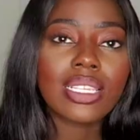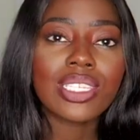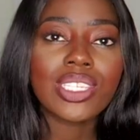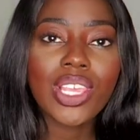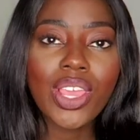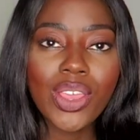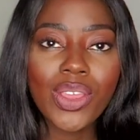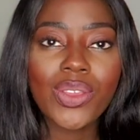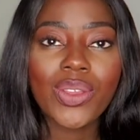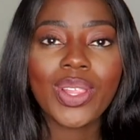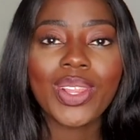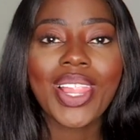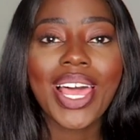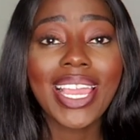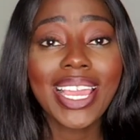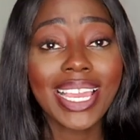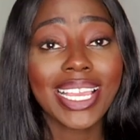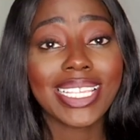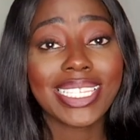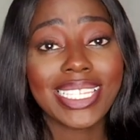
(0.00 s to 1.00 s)
So,
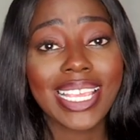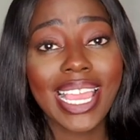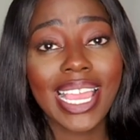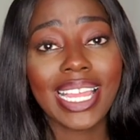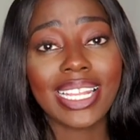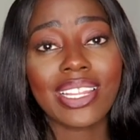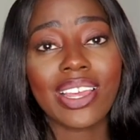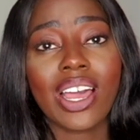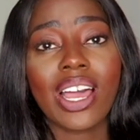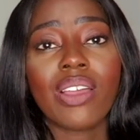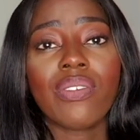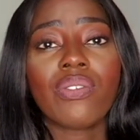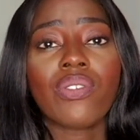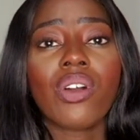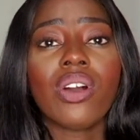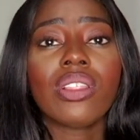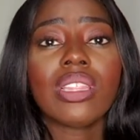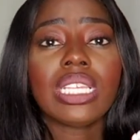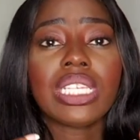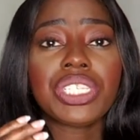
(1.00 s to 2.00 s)
like I said, I've
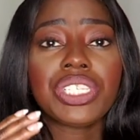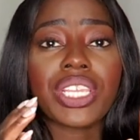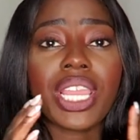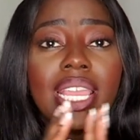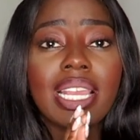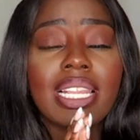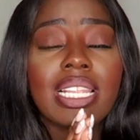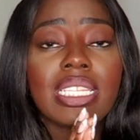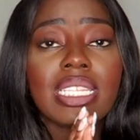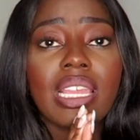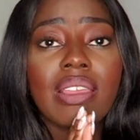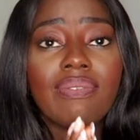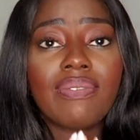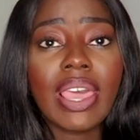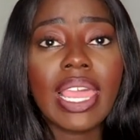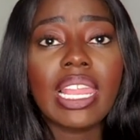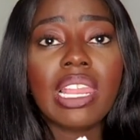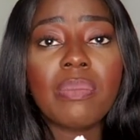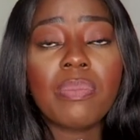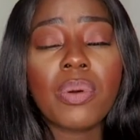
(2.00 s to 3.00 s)
got this checklist
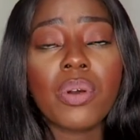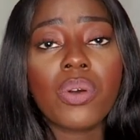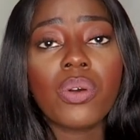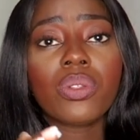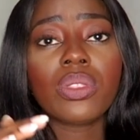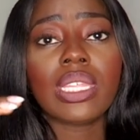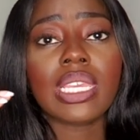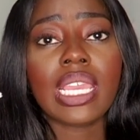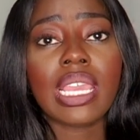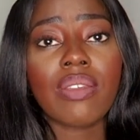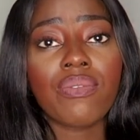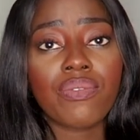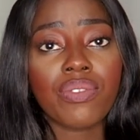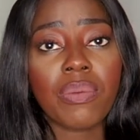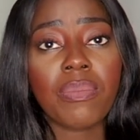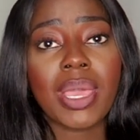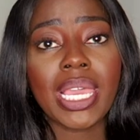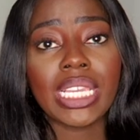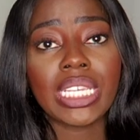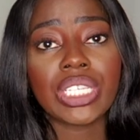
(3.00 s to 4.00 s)
available. The
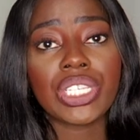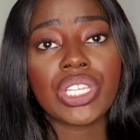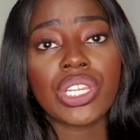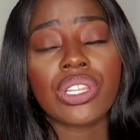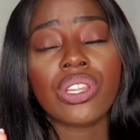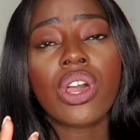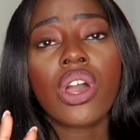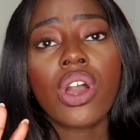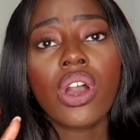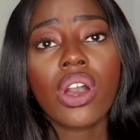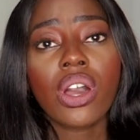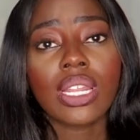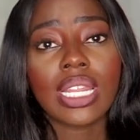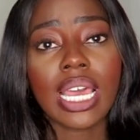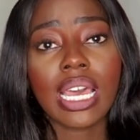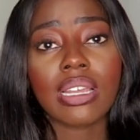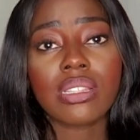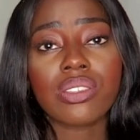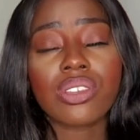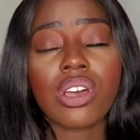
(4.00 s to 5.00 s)
information on
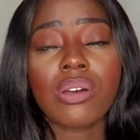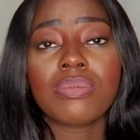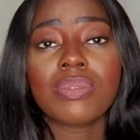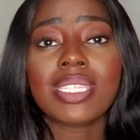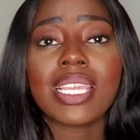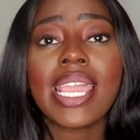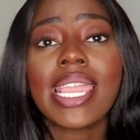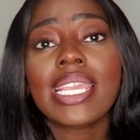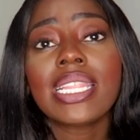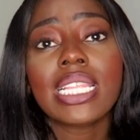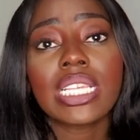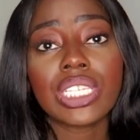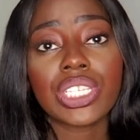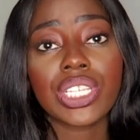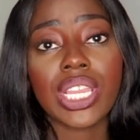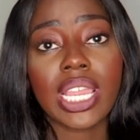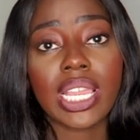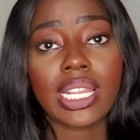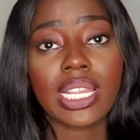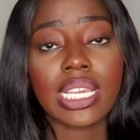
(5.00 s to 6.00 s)
how to obtain
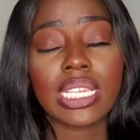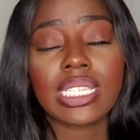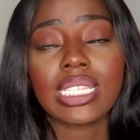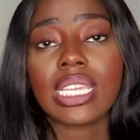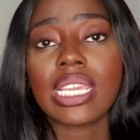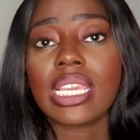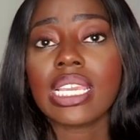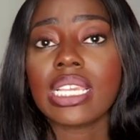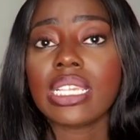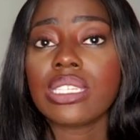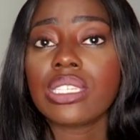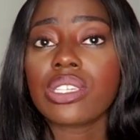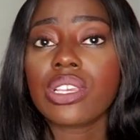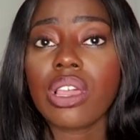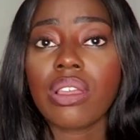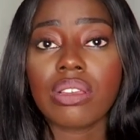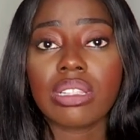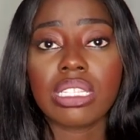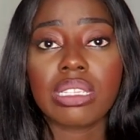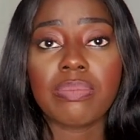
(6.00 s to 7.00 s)
this checklist is
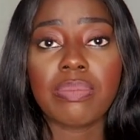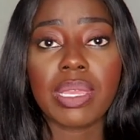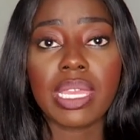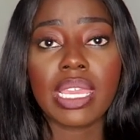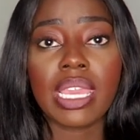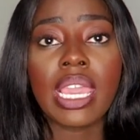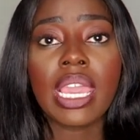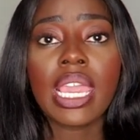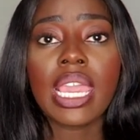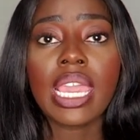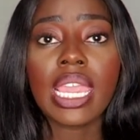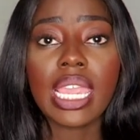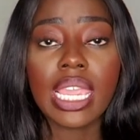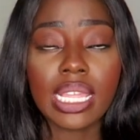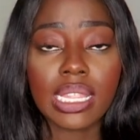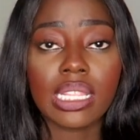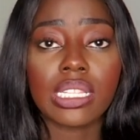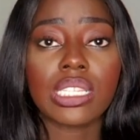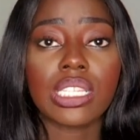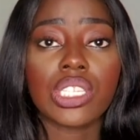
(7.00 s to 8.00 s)
going to be
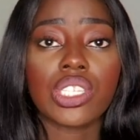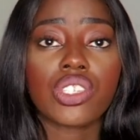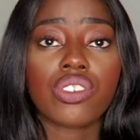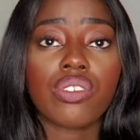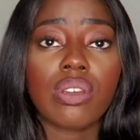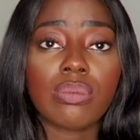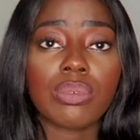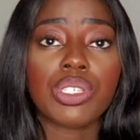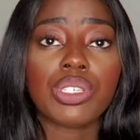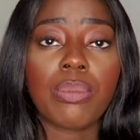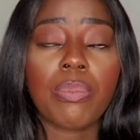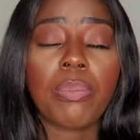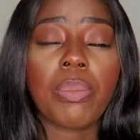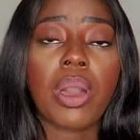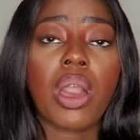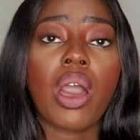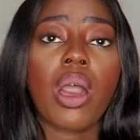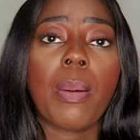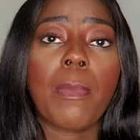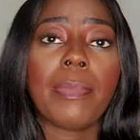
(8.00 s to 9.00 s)
in the description
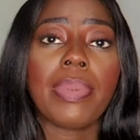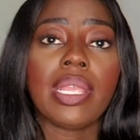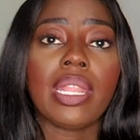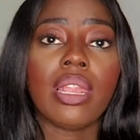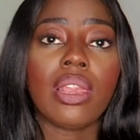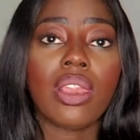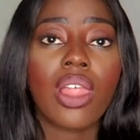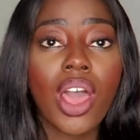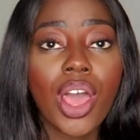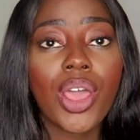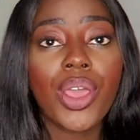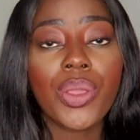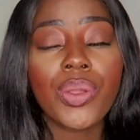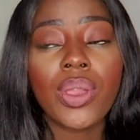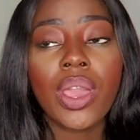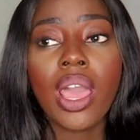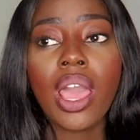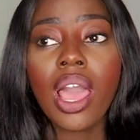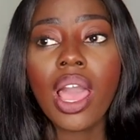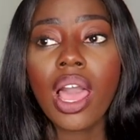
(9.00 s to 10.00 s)
bar
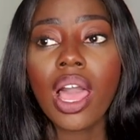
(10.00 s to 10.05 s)
below.